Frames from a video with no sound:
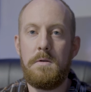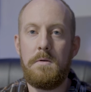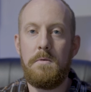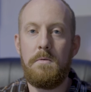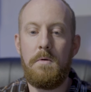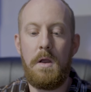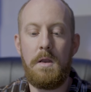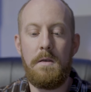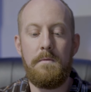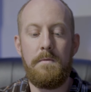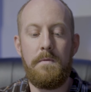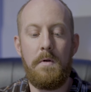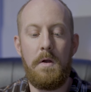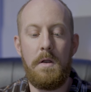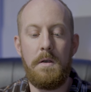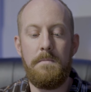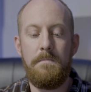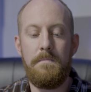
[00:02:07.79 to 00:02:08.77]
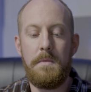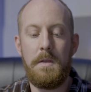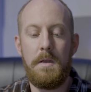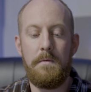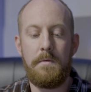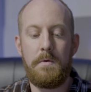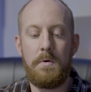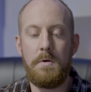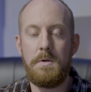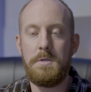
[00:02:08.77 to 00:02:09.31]
right in front. And
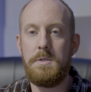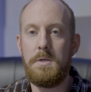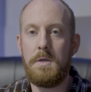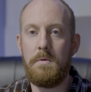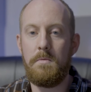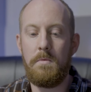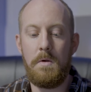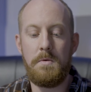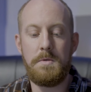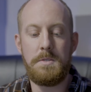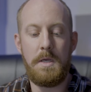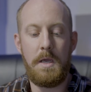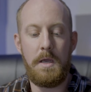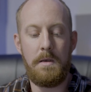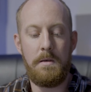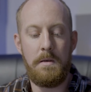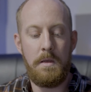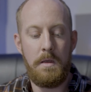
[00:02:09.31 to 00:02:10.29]
of course you can rotate,